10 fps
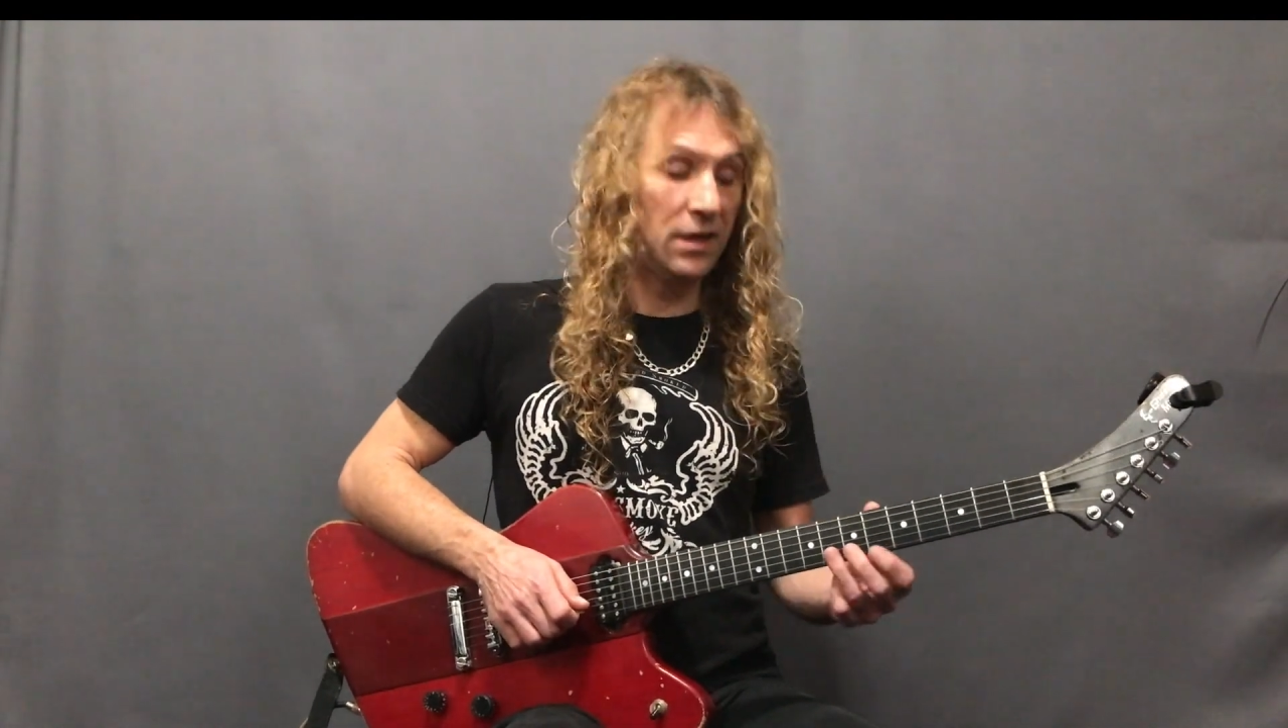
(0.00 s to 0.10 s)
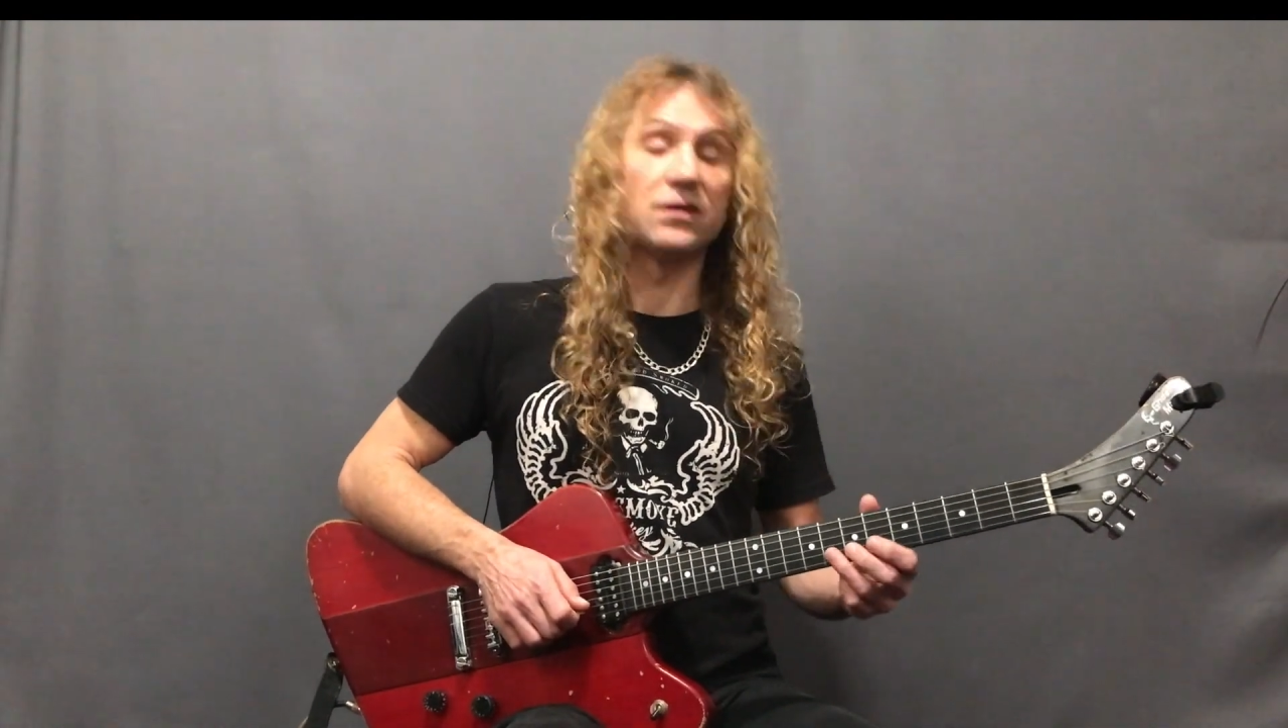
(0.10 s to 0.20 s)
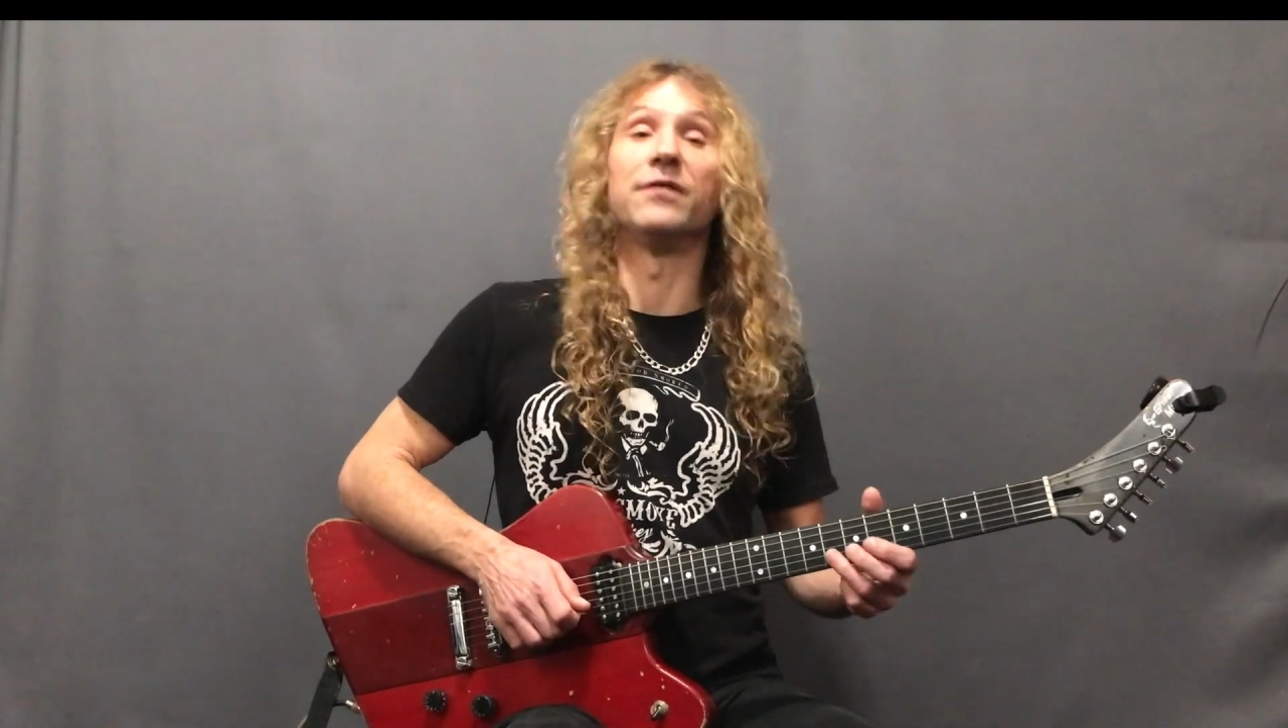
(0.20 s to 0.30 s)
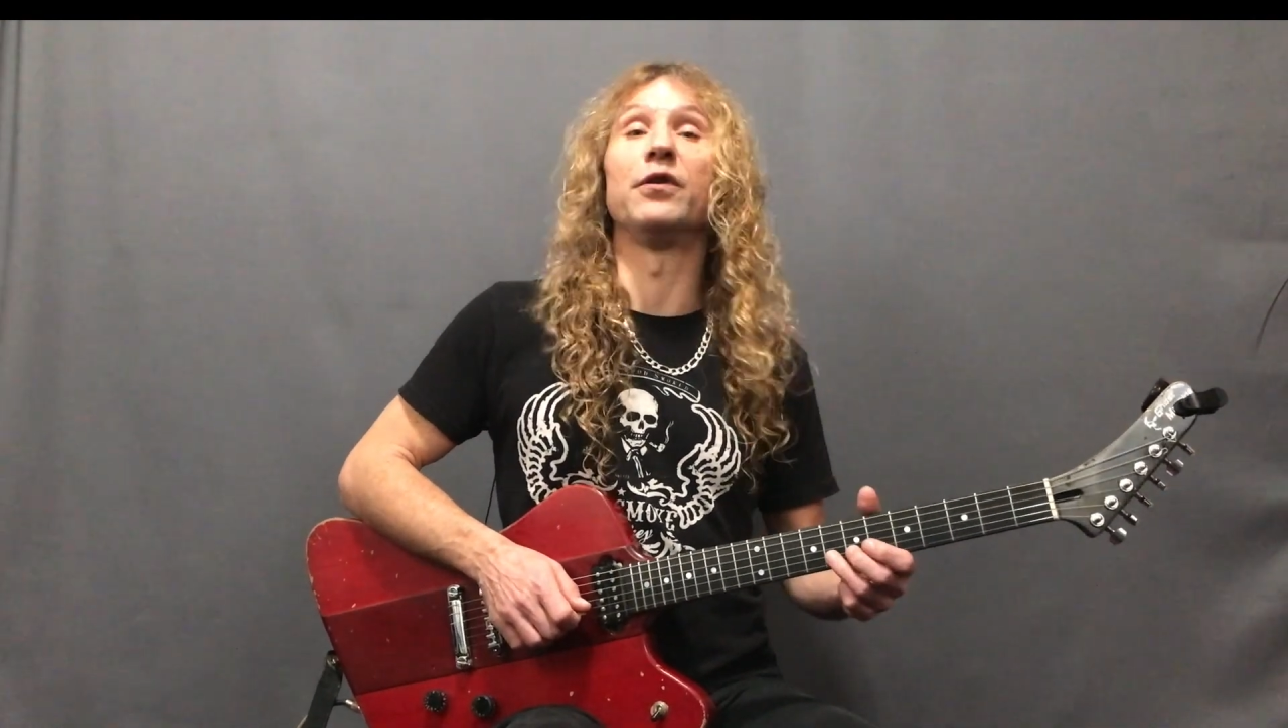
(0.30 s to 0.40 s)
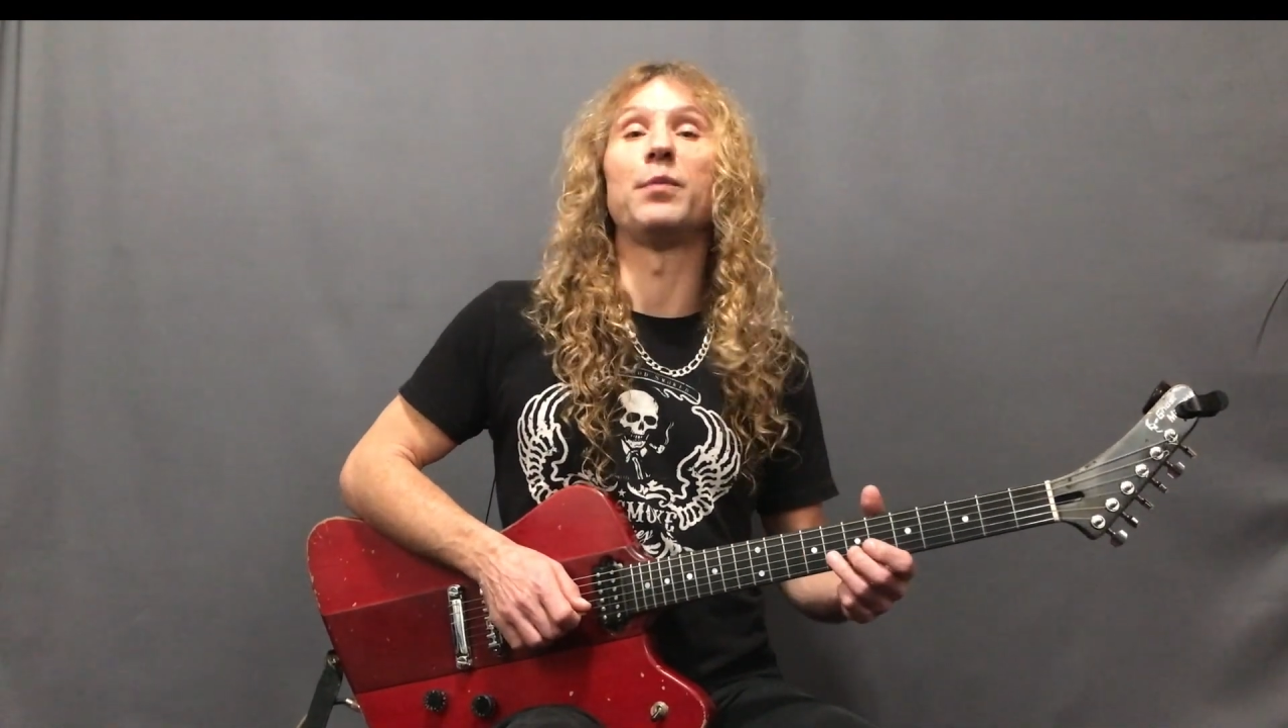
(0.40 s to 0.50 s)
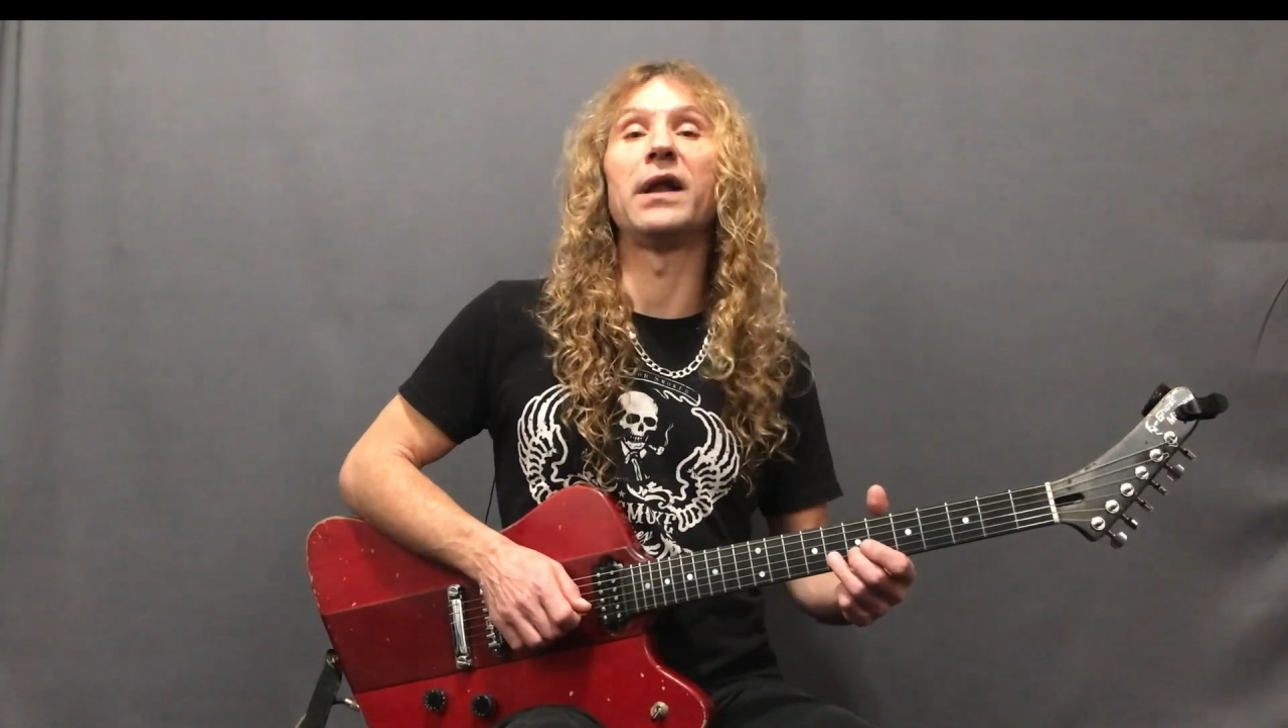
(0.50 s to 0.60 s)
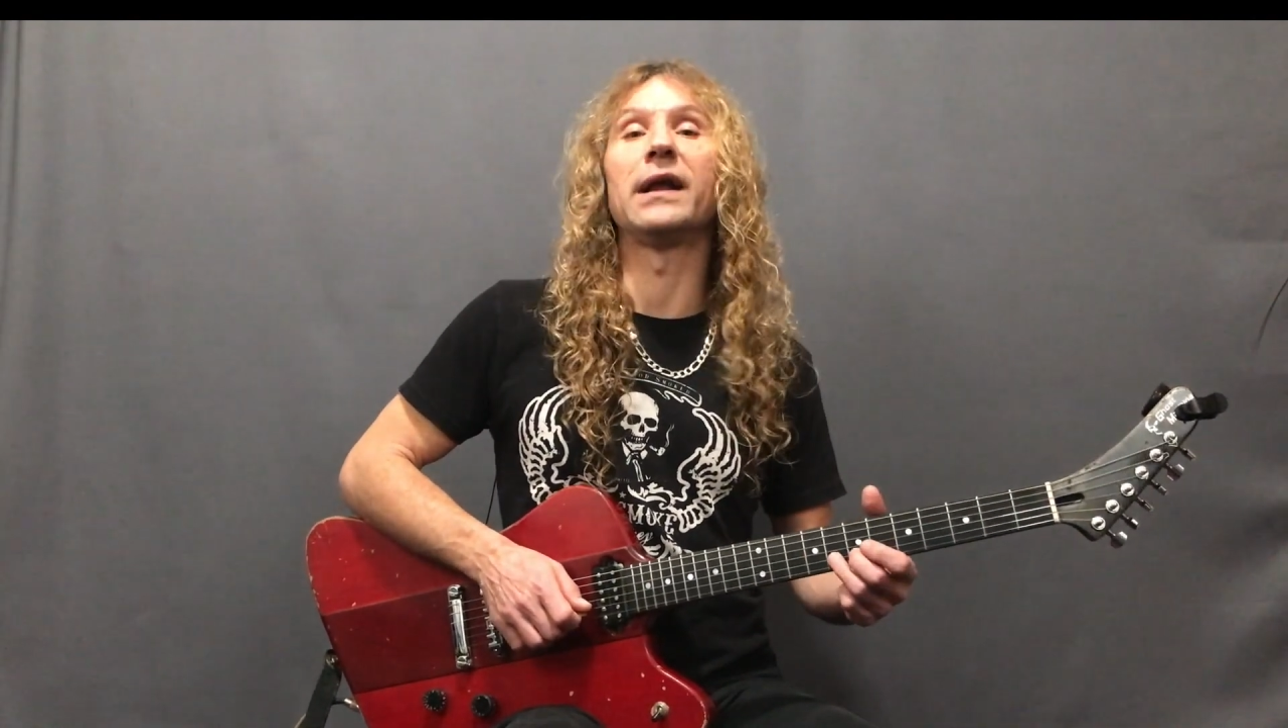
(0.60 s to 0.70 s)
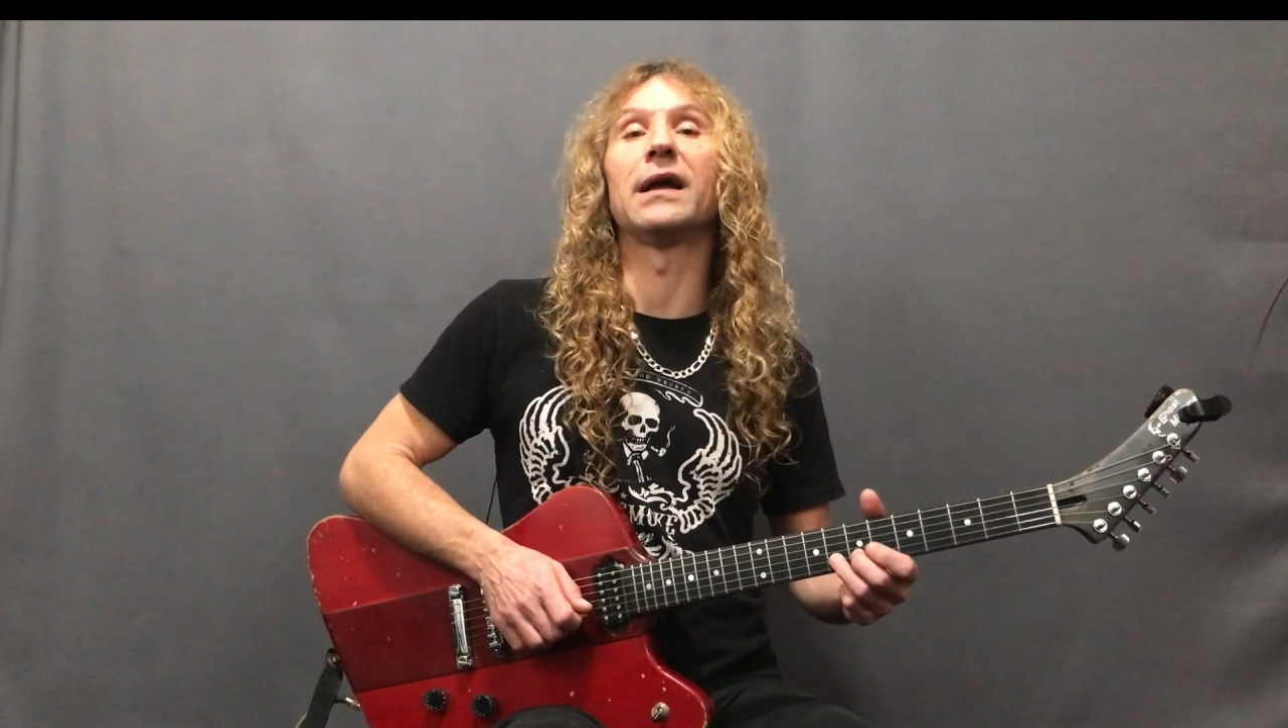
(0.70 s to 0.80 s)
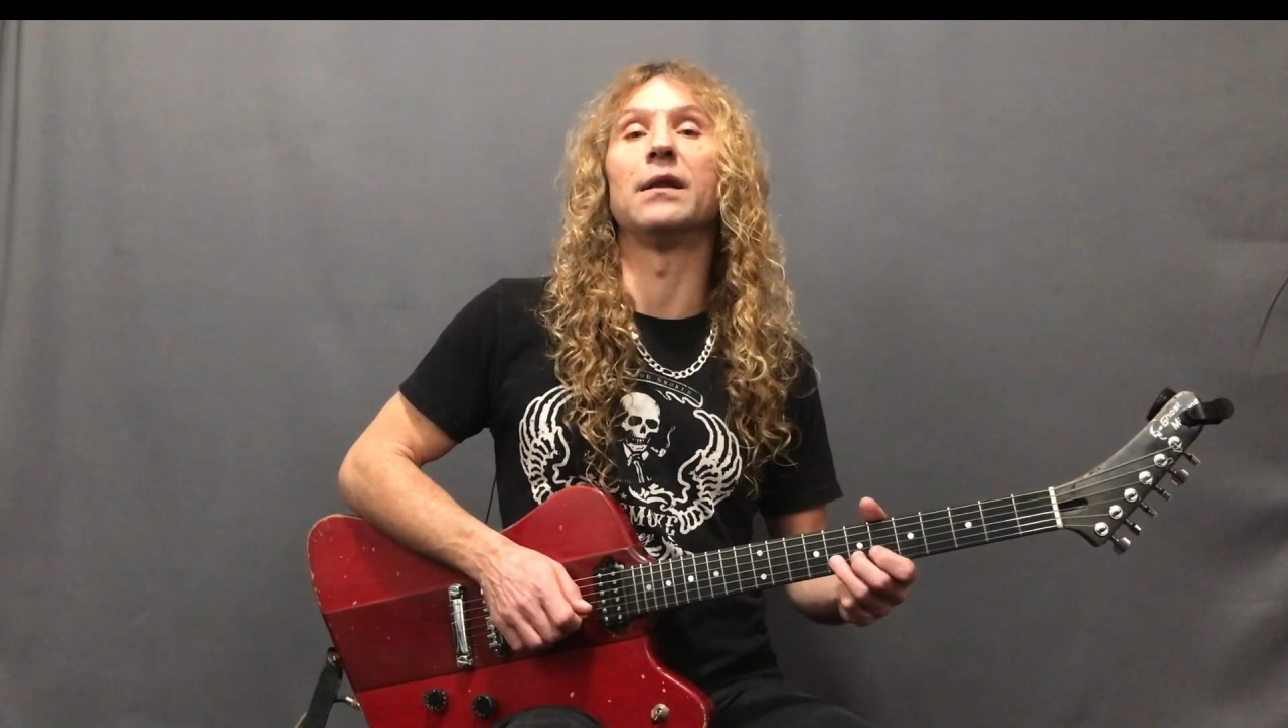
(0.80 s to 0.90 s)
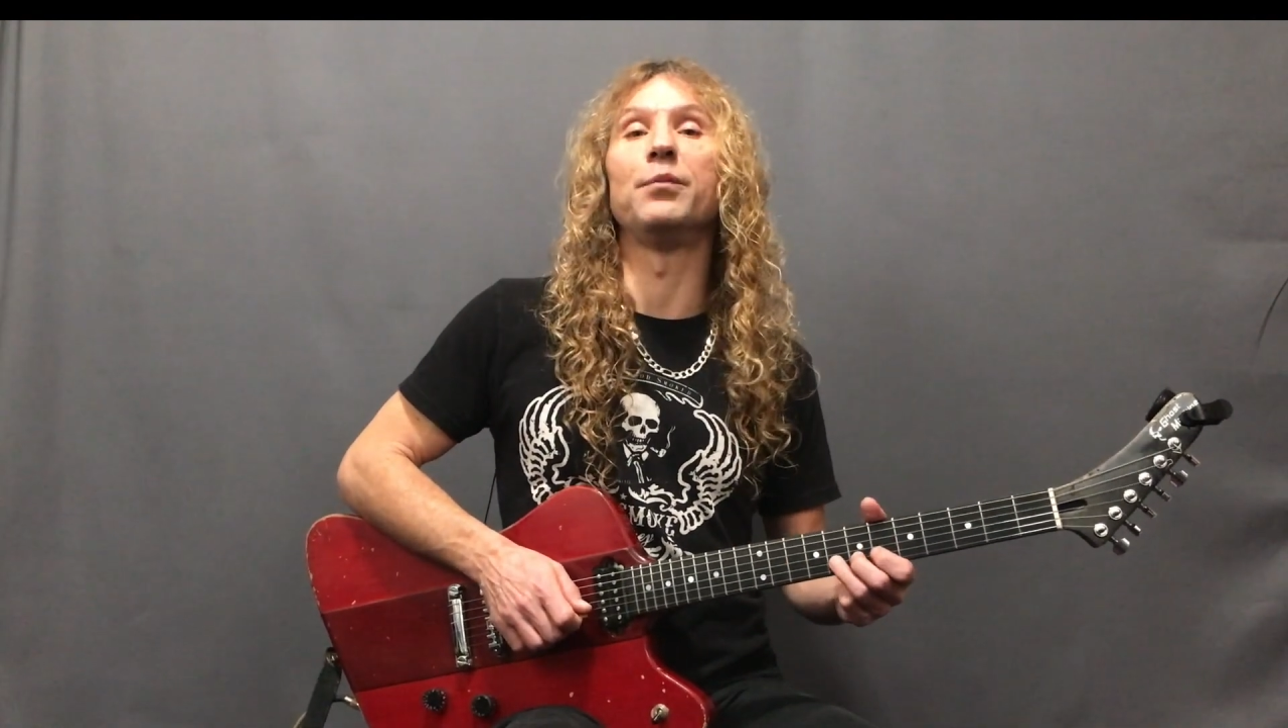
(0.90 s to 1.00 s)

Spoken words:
So if you're bending on the